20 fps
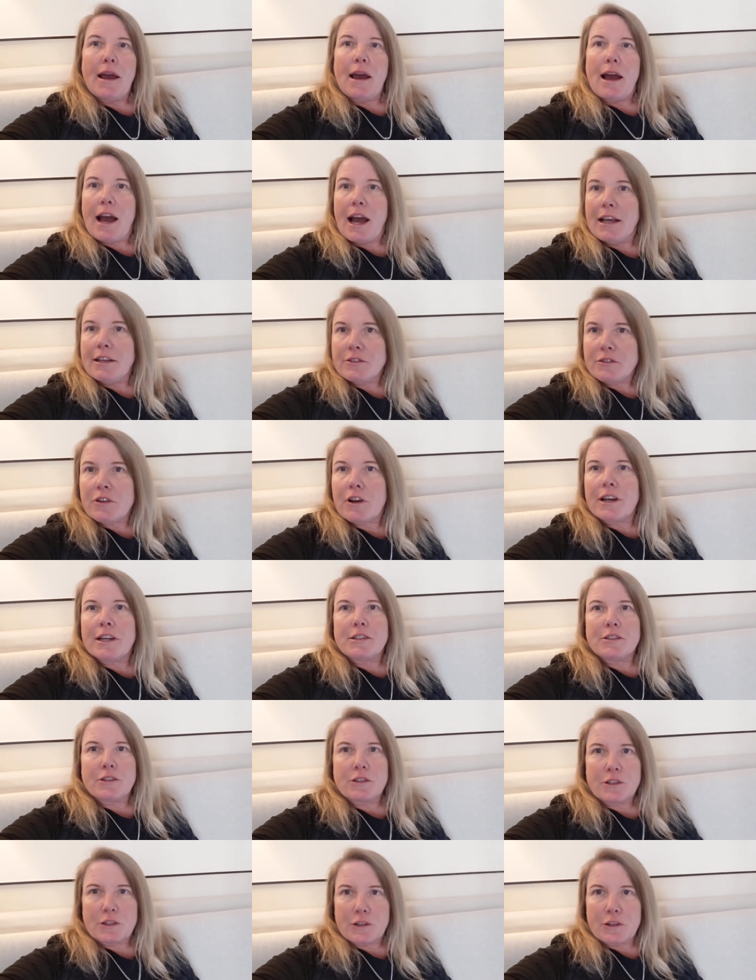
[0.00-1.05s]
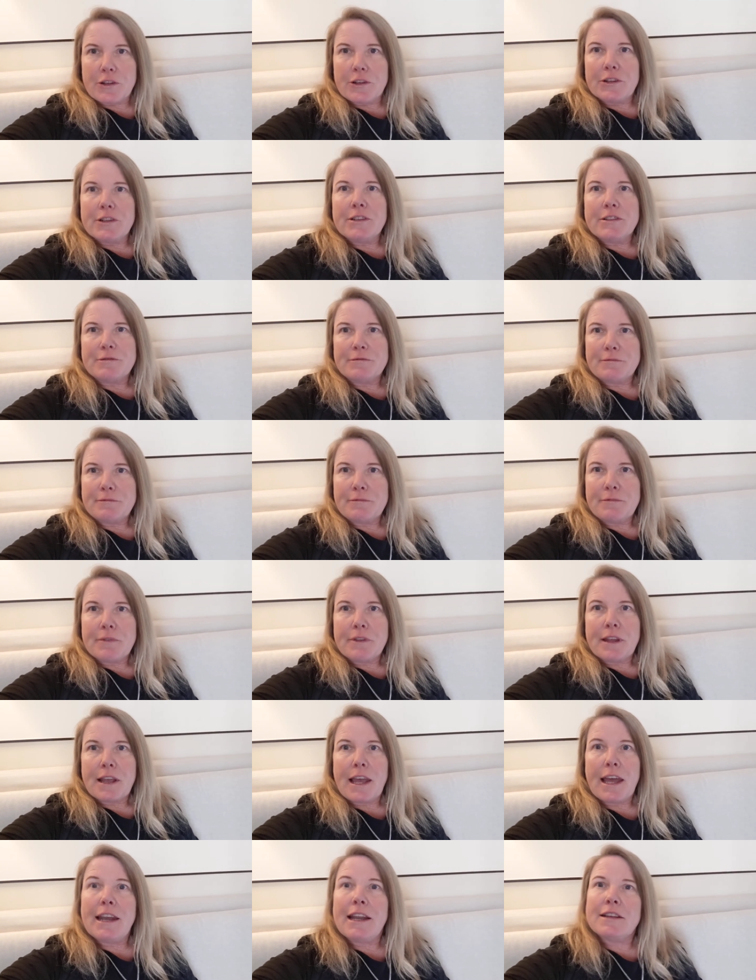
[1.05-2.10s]
I started to learn,
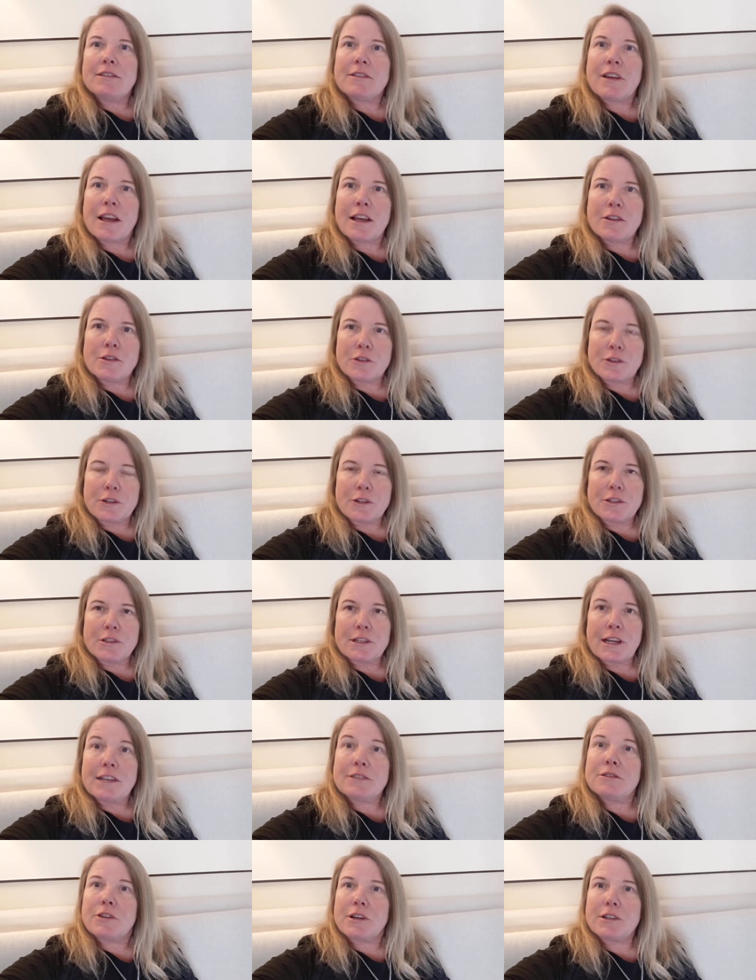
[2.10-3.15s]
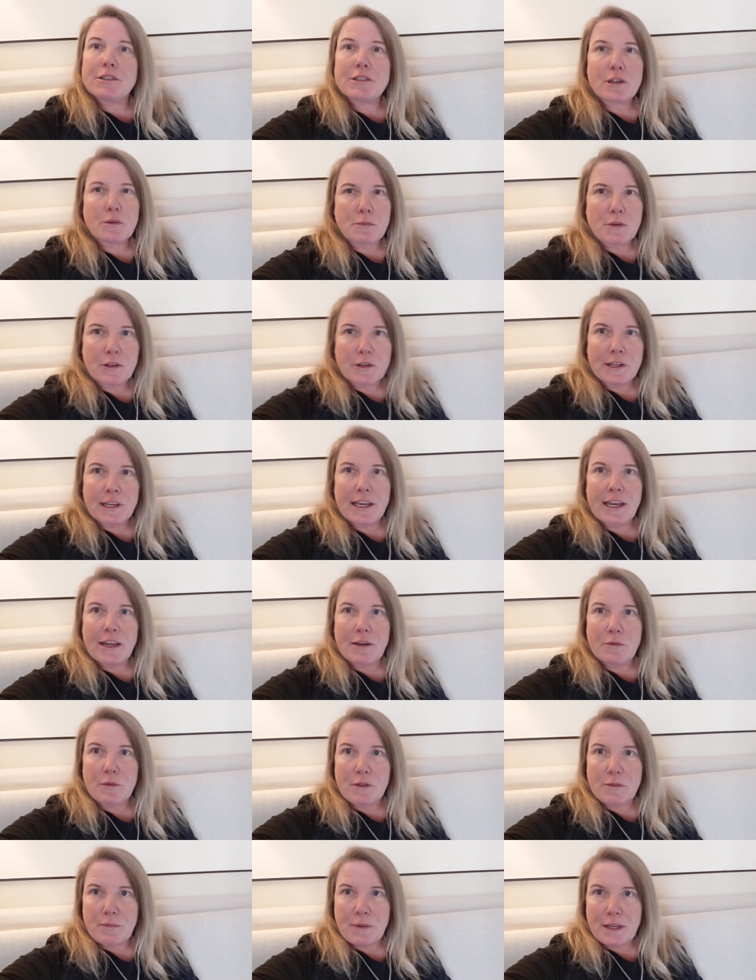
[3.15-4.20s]
and as I learned, I started to communicate
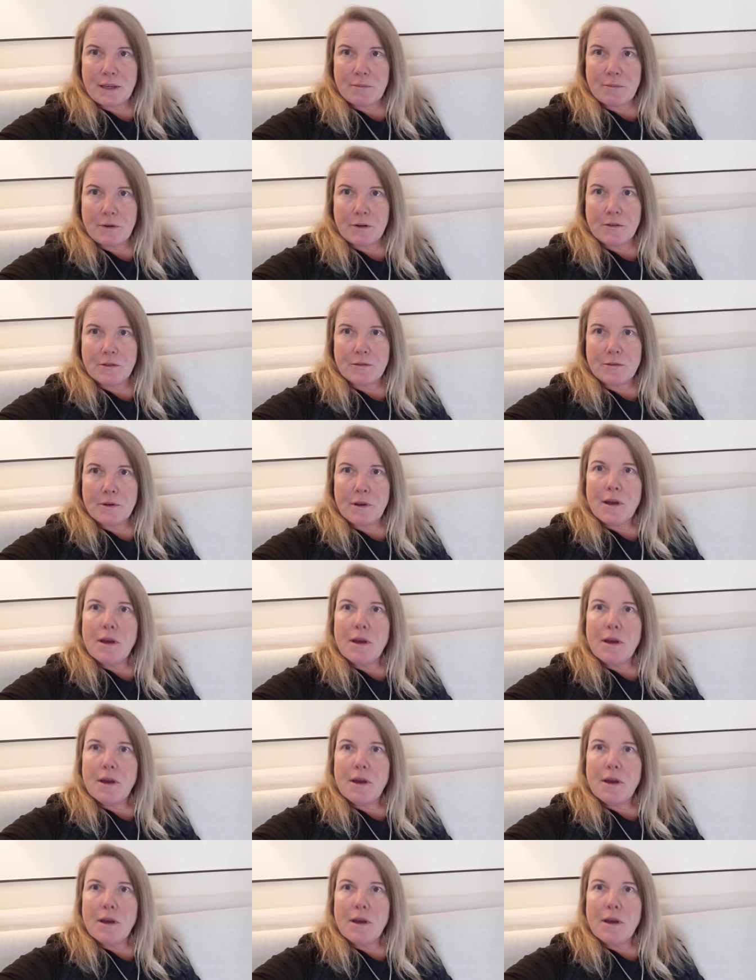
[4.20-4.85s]
with people.